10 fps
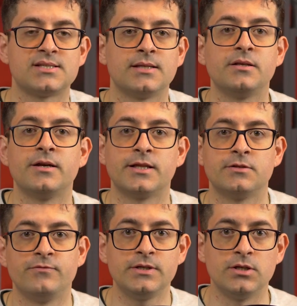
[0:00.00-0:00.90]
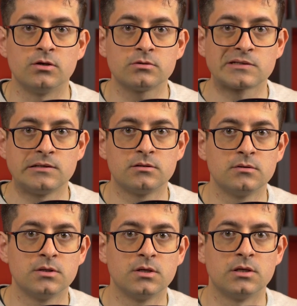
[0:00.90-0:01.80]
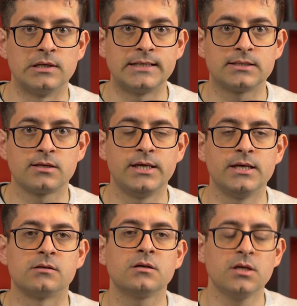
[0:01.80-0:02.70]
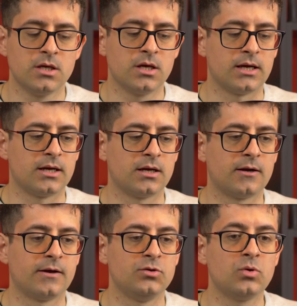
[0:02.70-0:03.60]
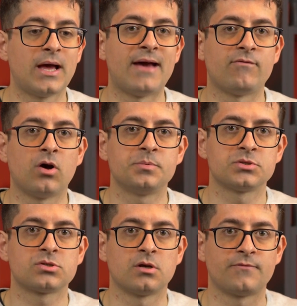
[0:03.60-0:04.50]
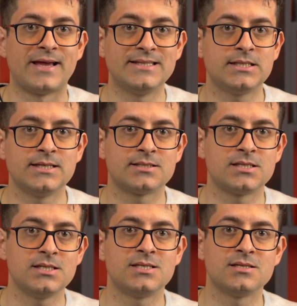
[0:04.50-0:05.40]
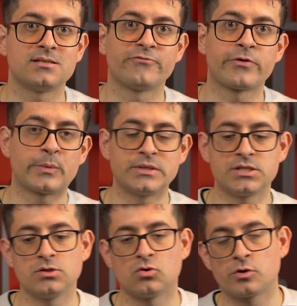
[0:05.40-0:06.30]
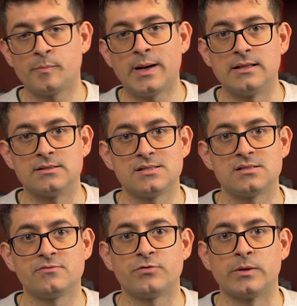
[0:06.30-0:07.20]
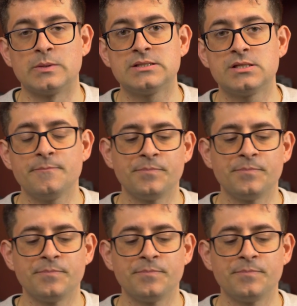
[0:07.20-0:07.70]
said in another video, link here, you have options of NTSC system frequency or PAL system frequency.